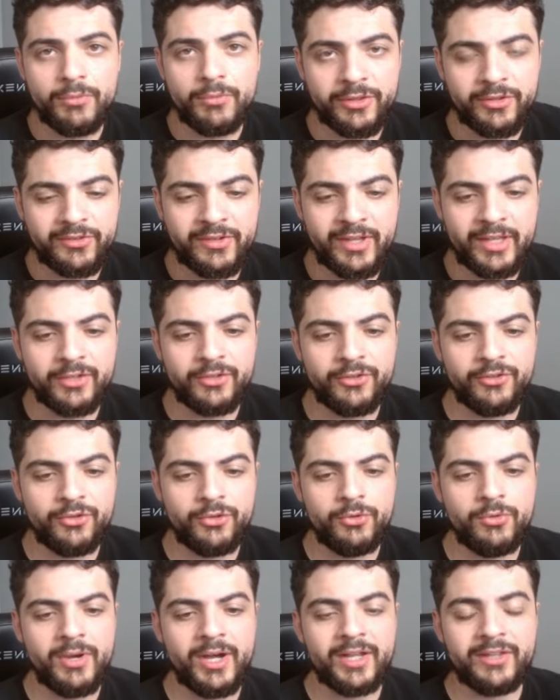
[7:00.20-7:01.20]
with sellers
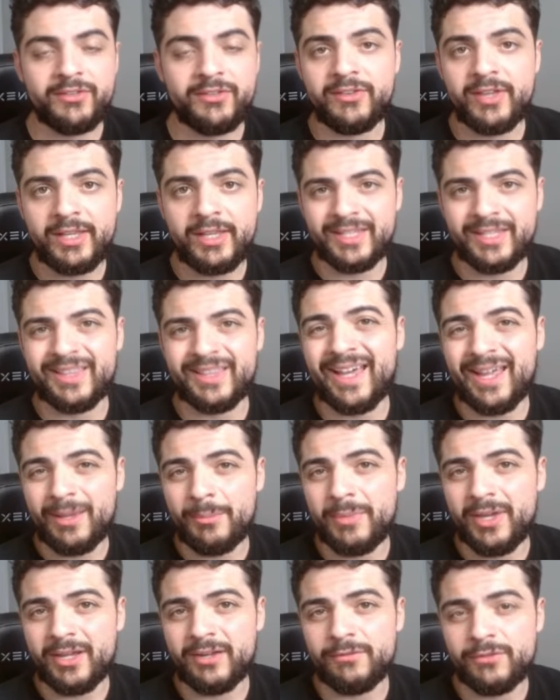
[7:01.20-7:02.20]
who are selling that
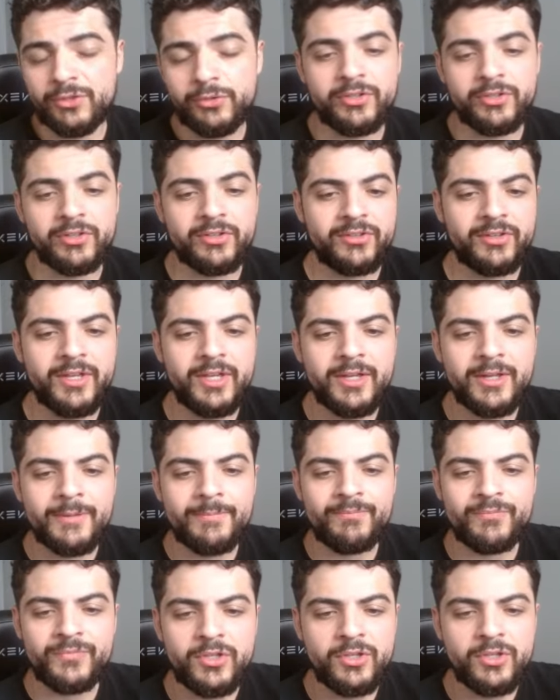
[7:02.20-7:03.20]
amount of units.
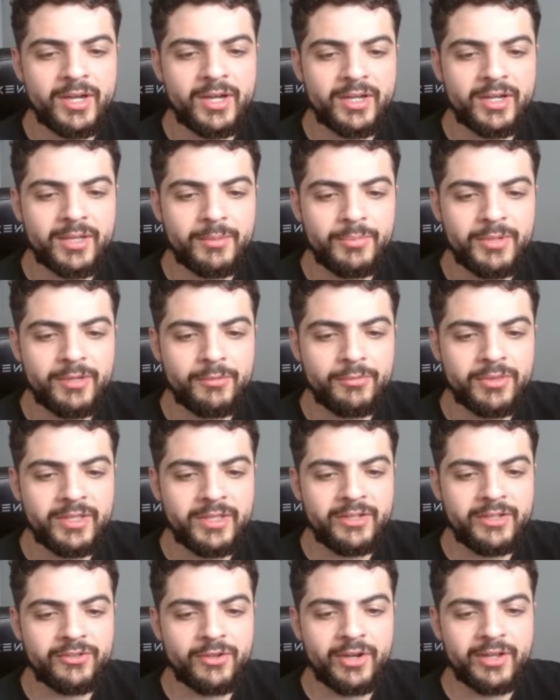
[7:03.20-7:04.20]
You can't compete with
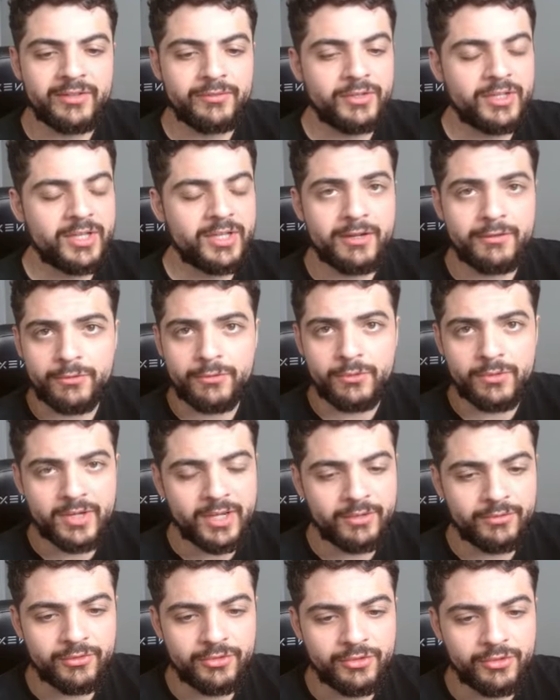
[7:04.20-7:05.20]
these guys. If you can't afford
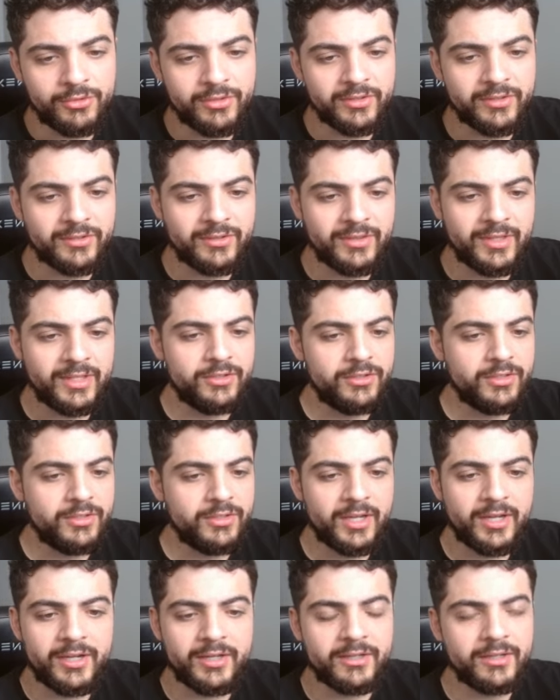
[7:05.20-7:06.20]
100 units, then you
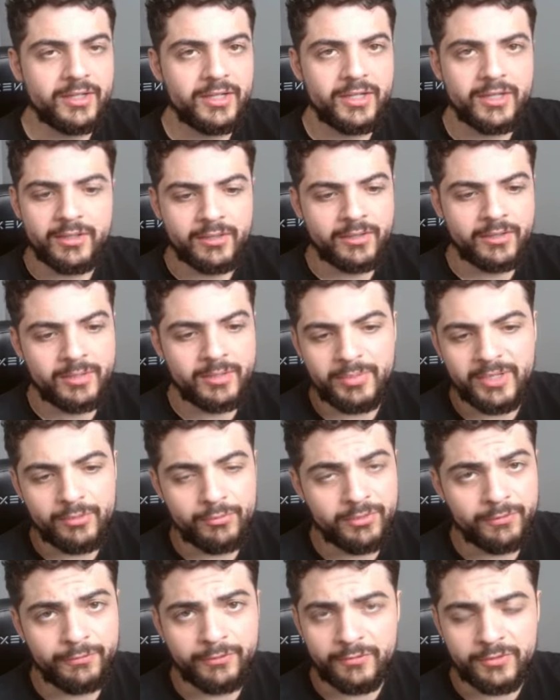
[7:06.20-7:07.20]
can't compete
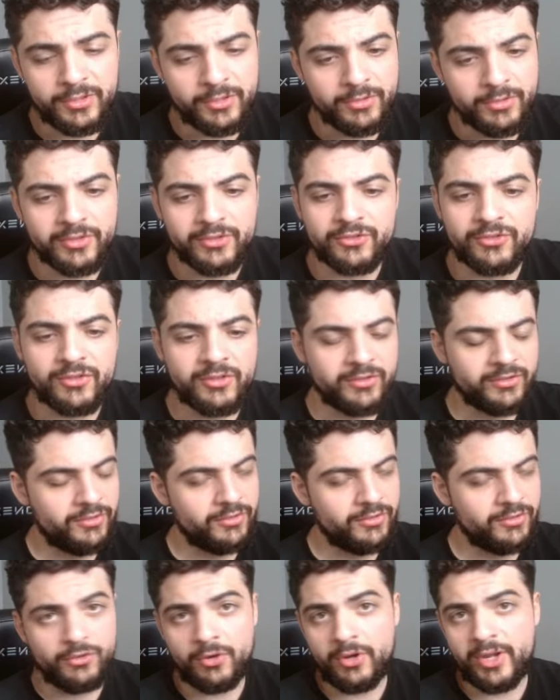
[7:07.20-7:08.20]
with 50 units. Just
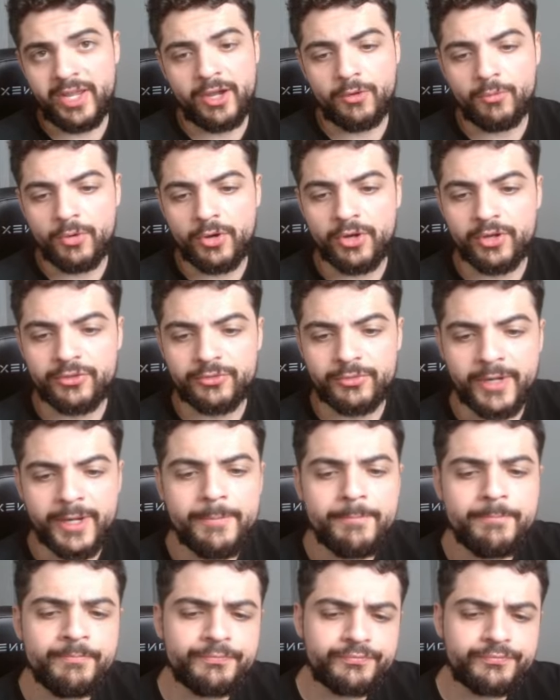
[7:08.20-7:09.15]
is not how it works, right?